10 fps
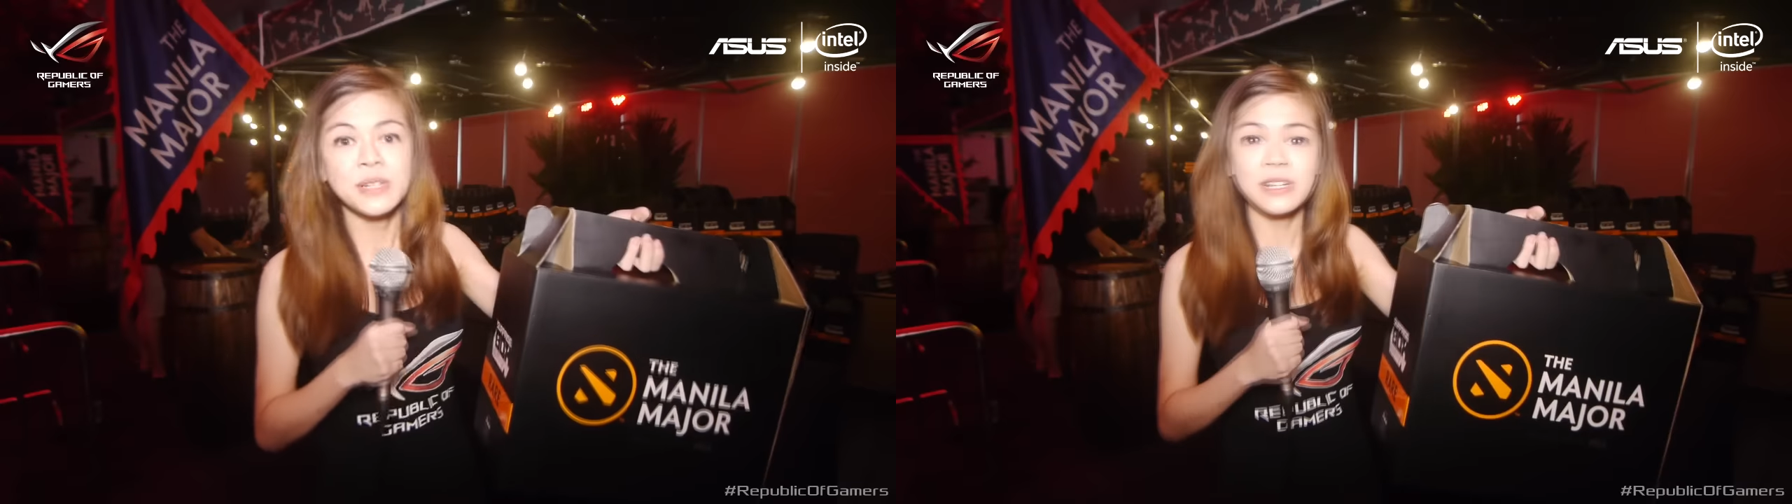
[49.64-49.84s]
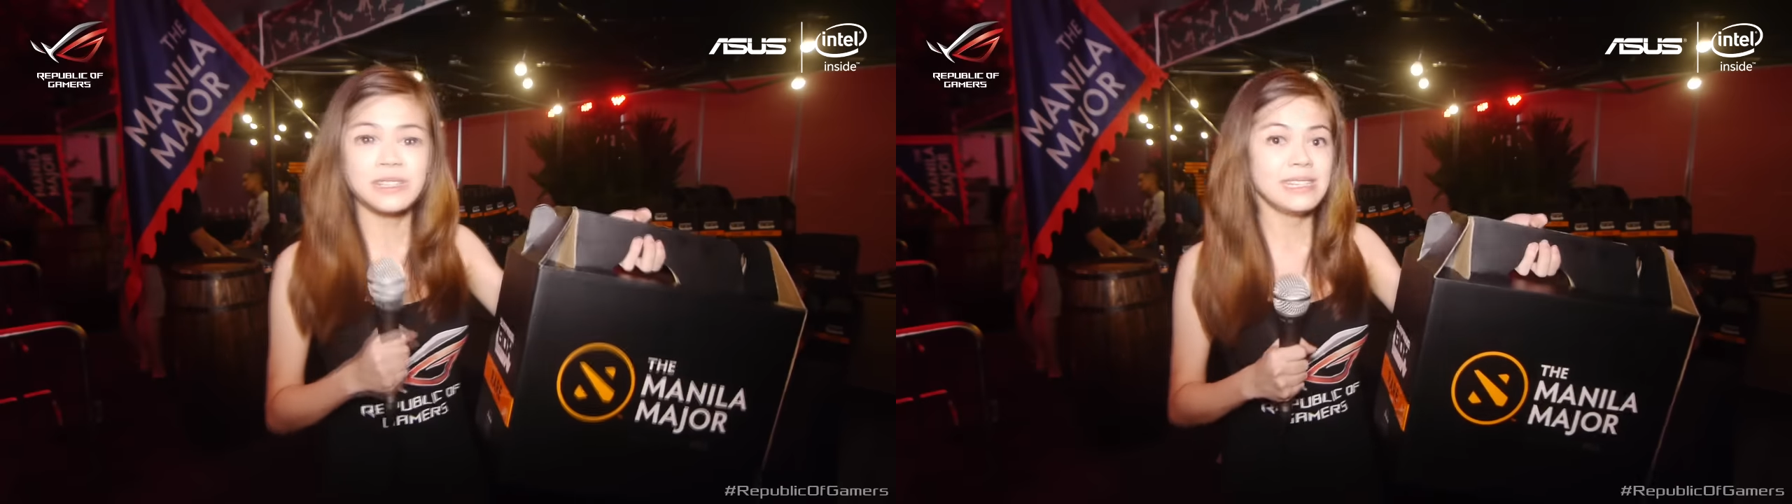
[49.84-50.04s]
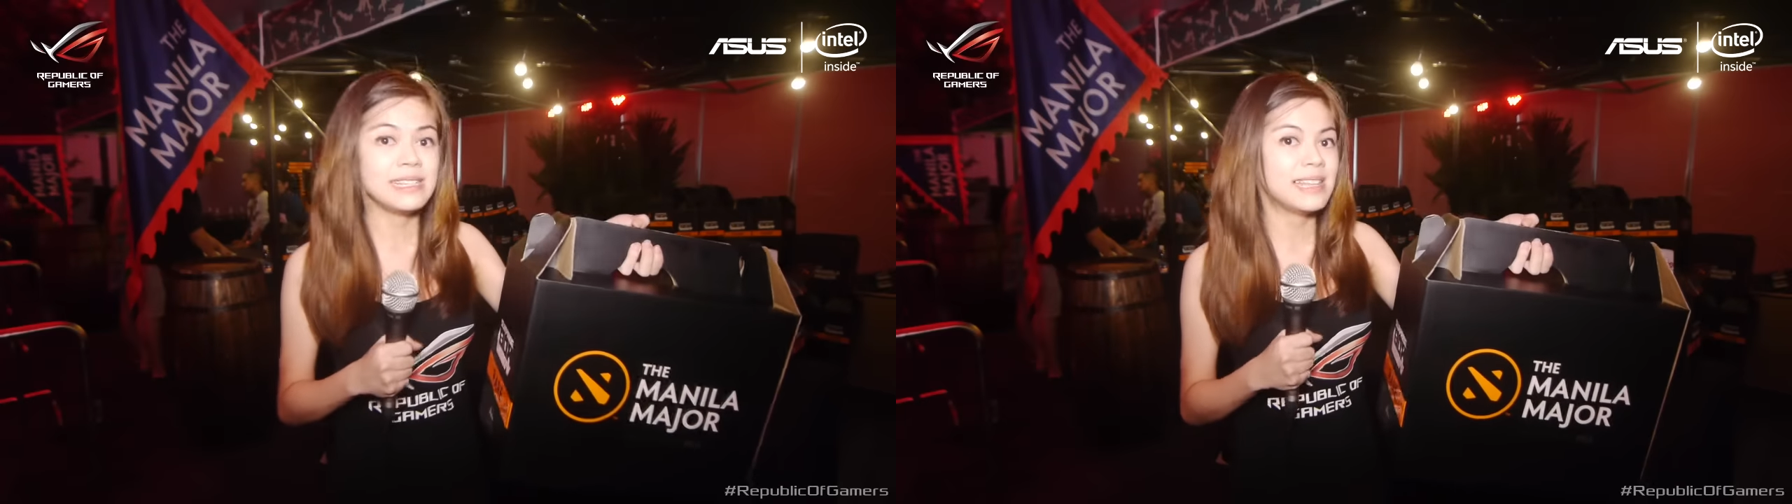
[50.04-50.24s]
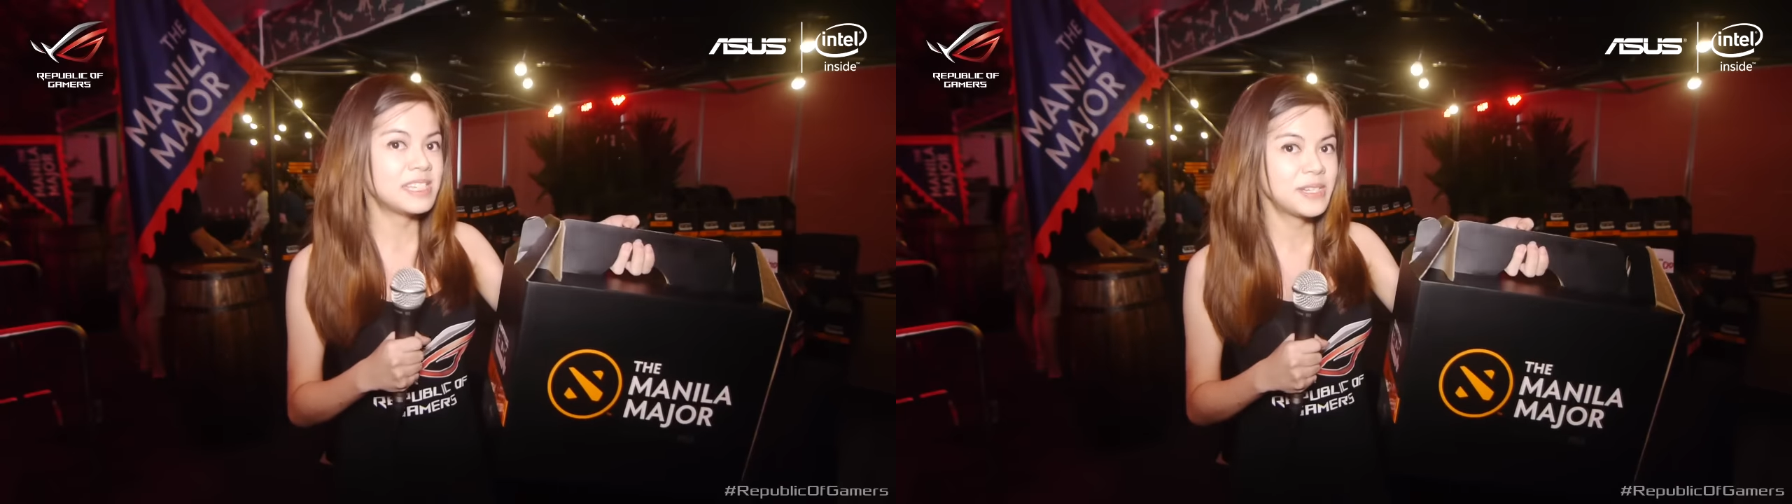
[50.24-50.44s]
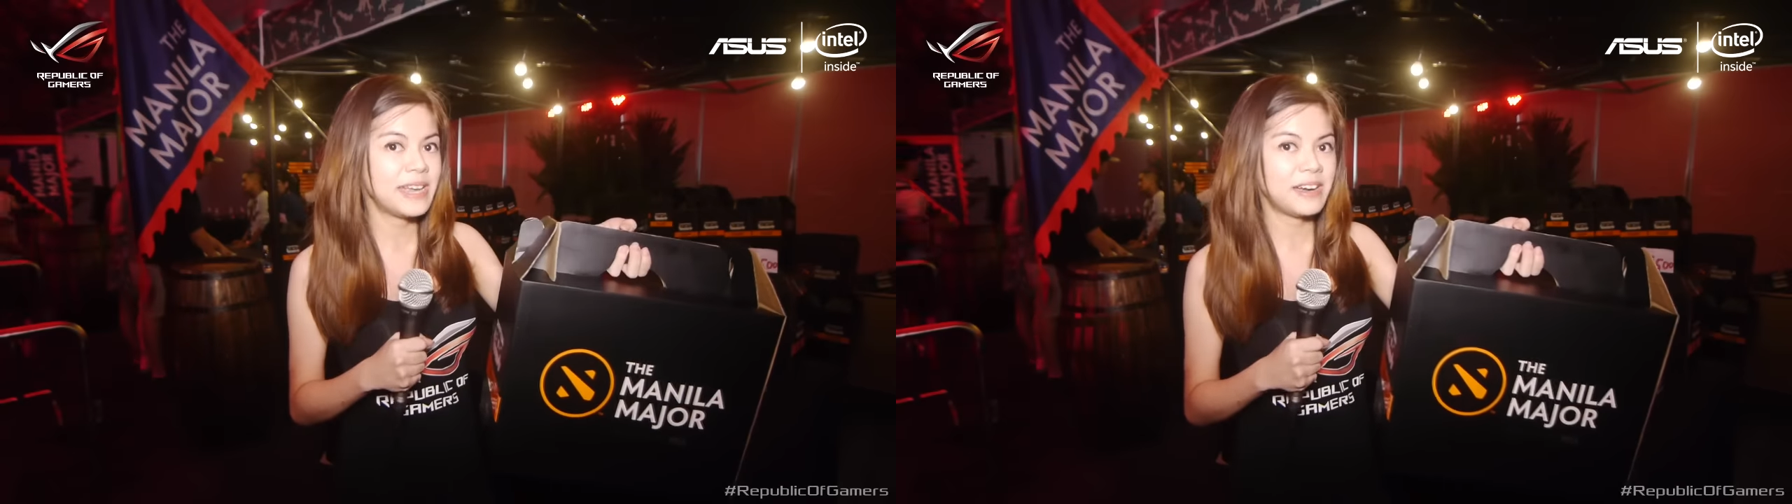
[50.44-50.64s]
currently the
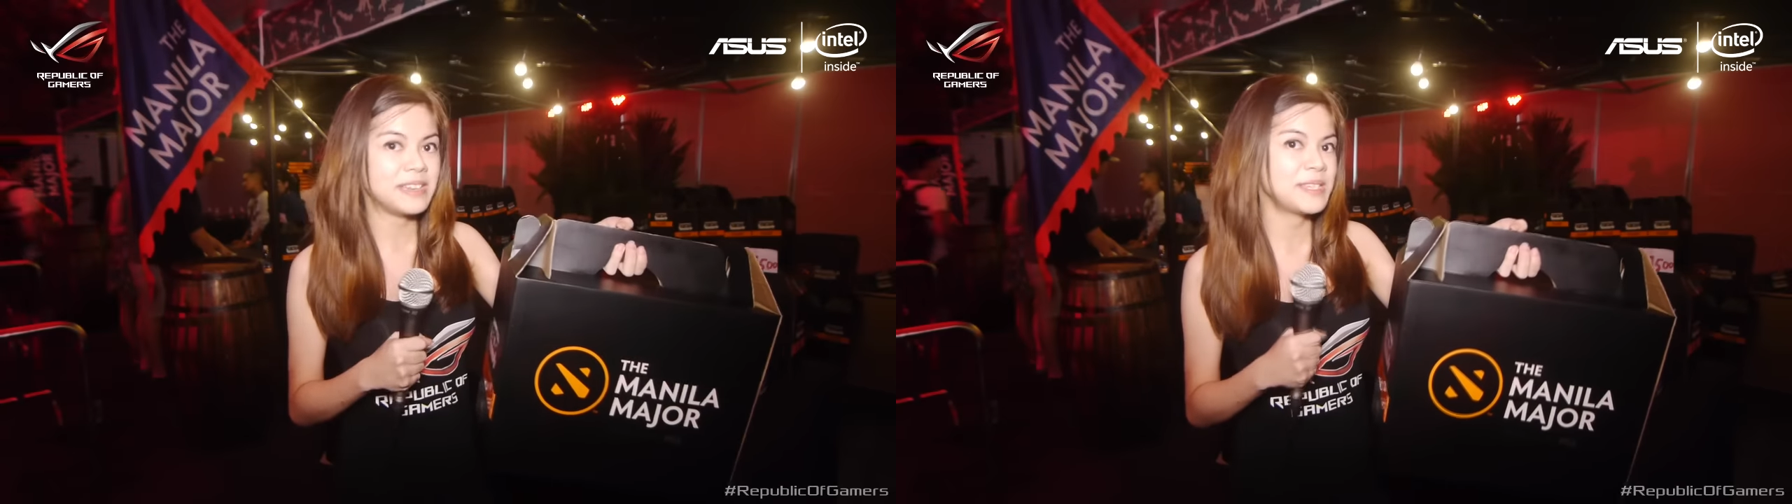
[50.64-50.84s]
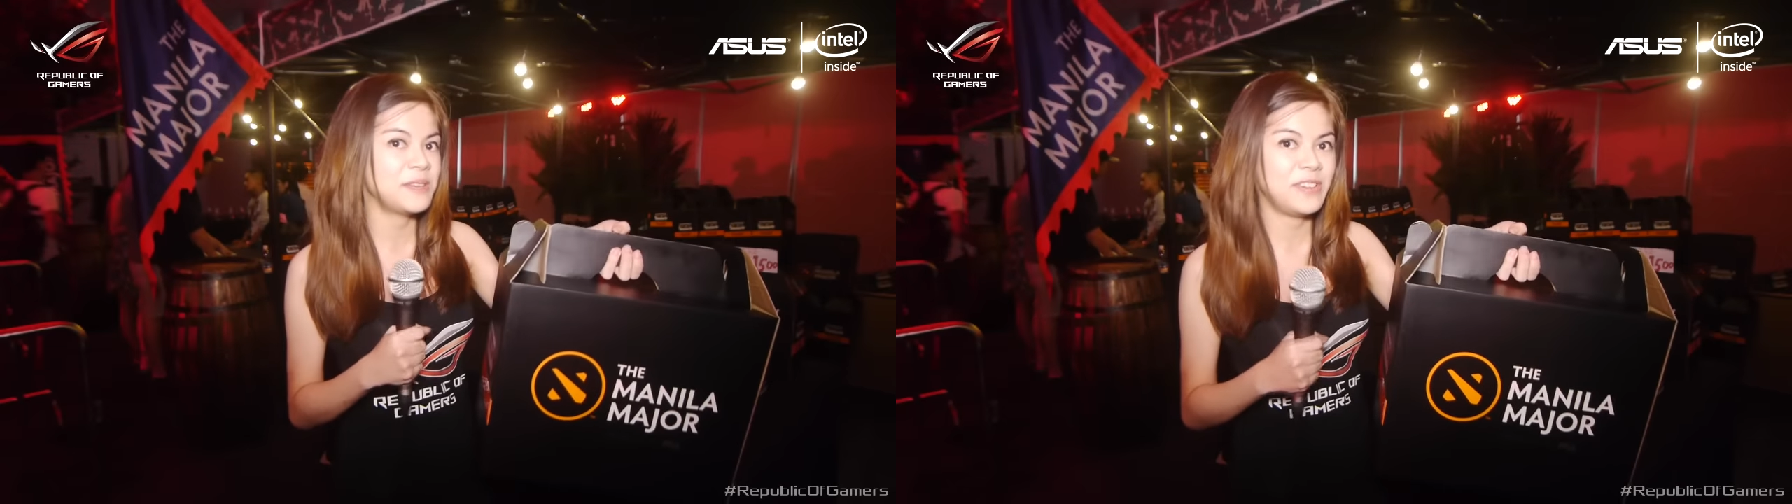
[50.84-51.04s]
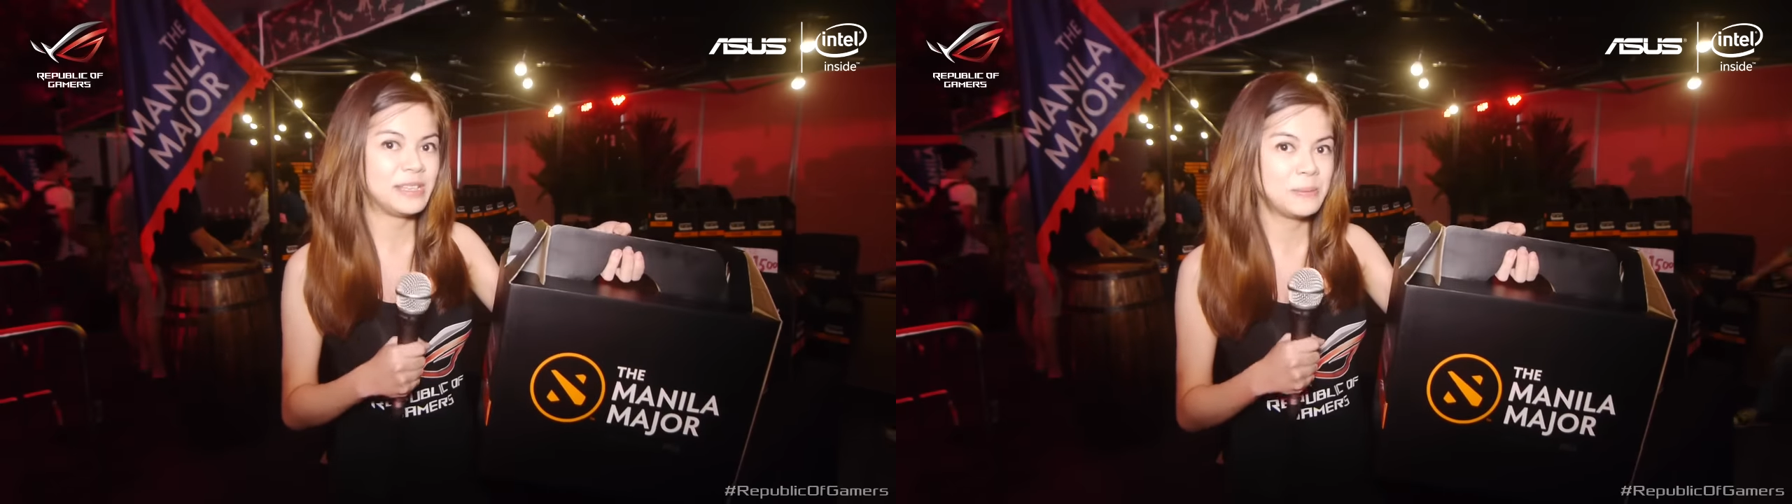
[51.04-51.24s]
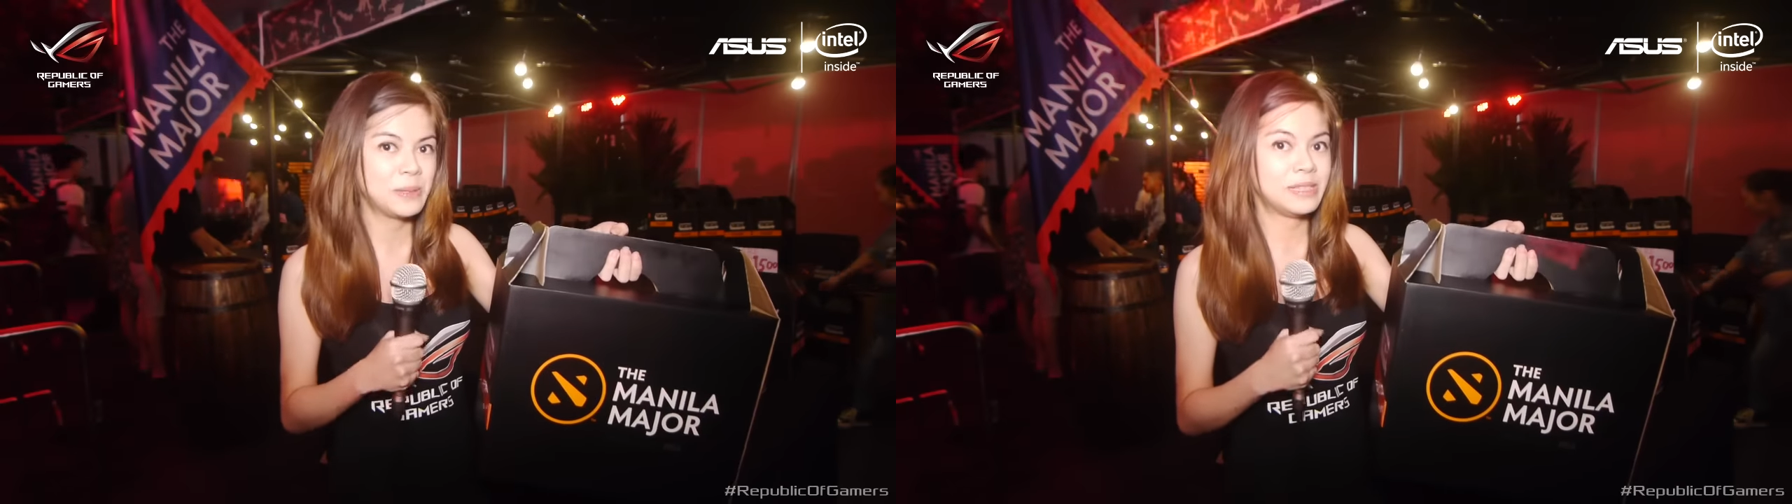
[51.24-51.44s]
legendary isn't available